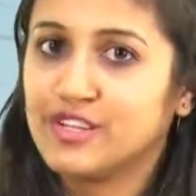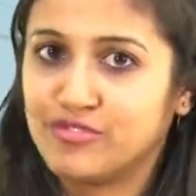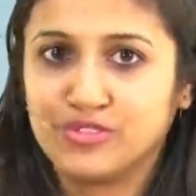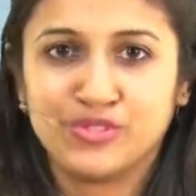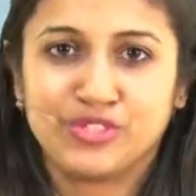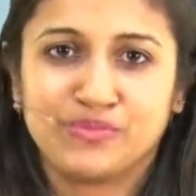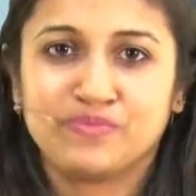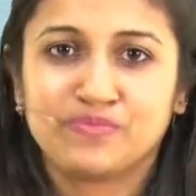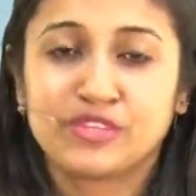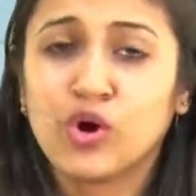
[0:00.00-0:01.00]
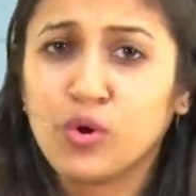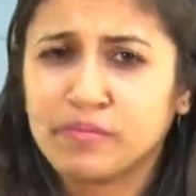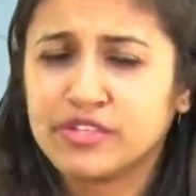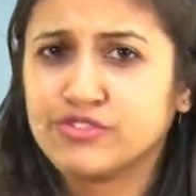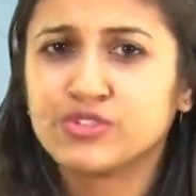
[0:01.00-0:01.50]
diffusion. Now, I
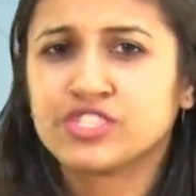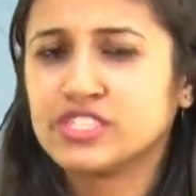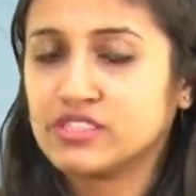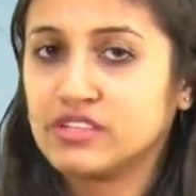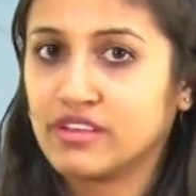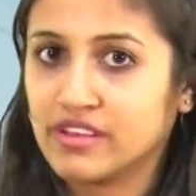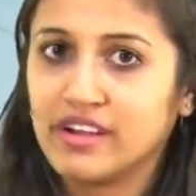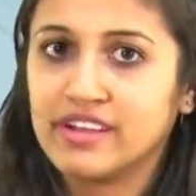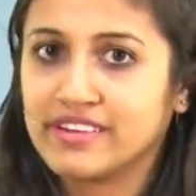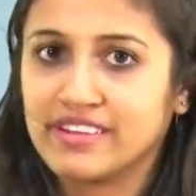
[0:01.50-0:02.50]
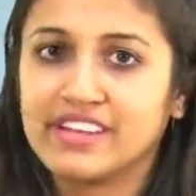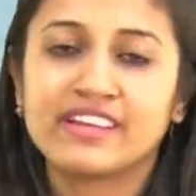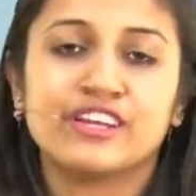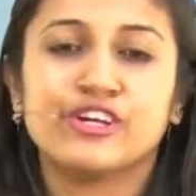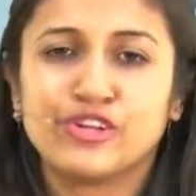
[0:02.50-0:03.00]
hope diffusion is really,
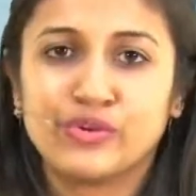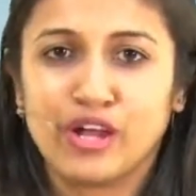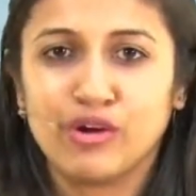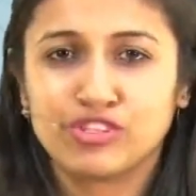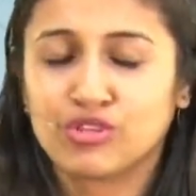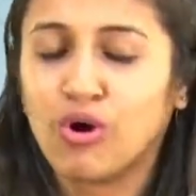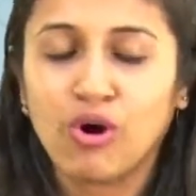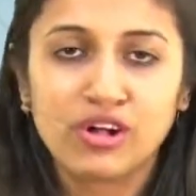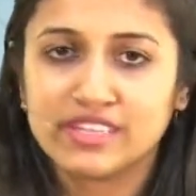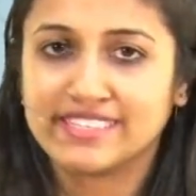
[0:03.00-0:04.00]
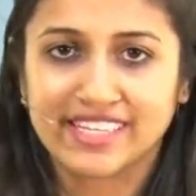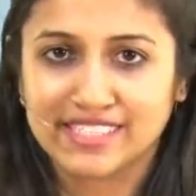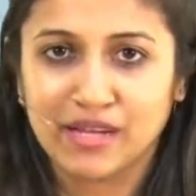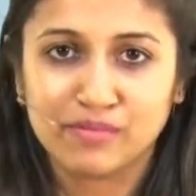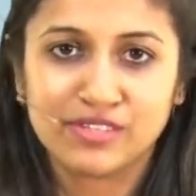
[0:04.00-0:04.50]
really clear to you now with all these
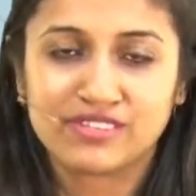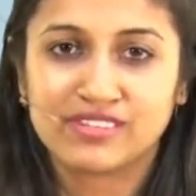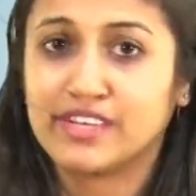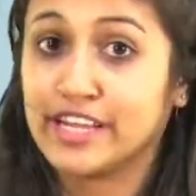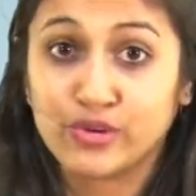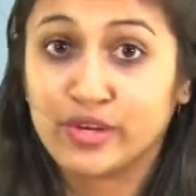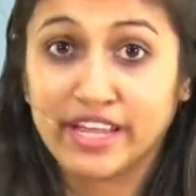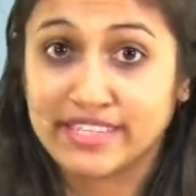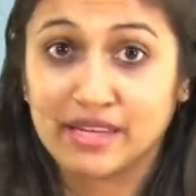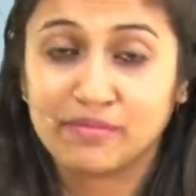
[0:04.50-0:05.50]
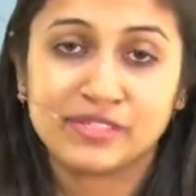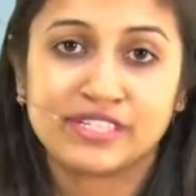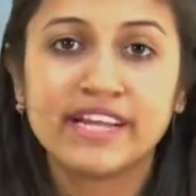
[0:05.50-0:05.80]
examples, day-to-day examples,